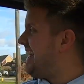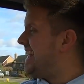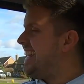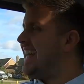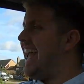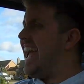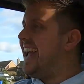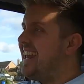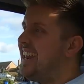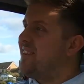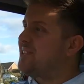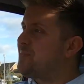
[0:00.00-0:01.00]
Yeah, it
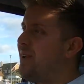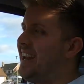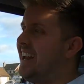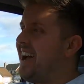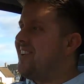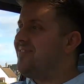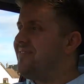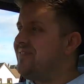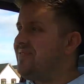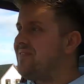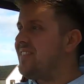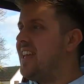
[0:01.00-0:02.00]
loves spinning up.
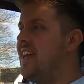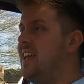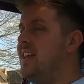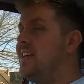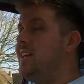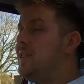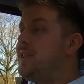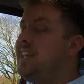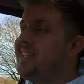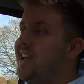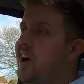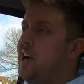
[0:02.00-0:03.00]

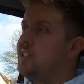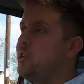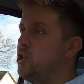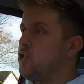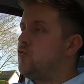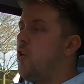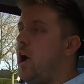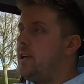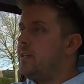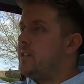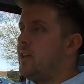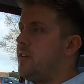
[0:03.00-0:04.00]
These cars are just
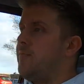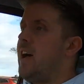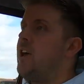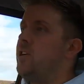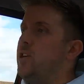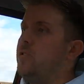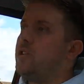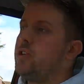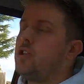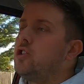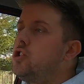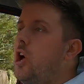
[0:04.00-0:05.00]
rising in value
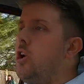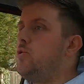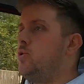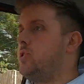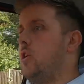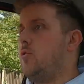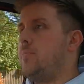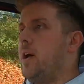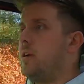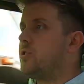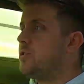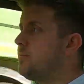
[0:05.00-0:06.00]
just so
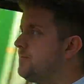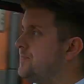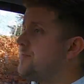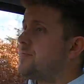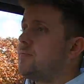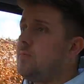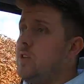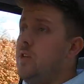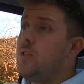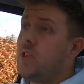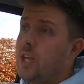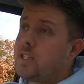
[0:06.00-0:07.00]
much.
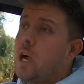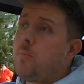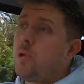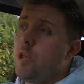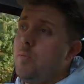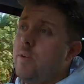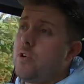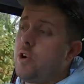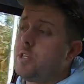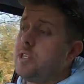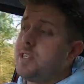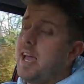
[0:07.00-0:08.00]
The example that we've got
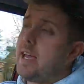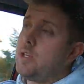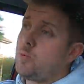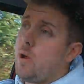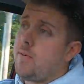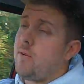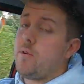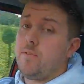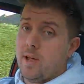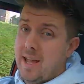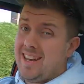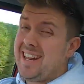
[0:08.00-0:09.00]
today is worth over
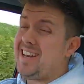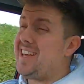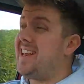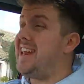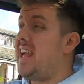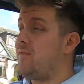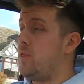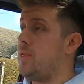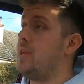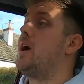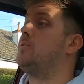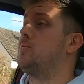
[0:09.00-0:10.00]
nearly
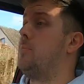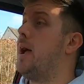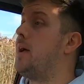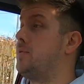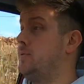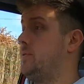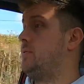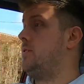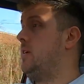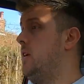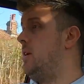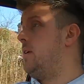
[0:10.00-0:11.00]

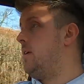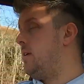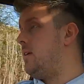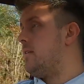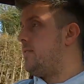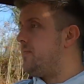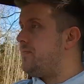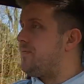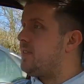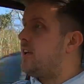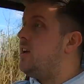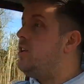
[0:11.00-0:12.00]

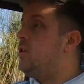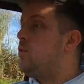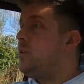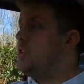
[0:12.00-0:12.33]
£11,000, which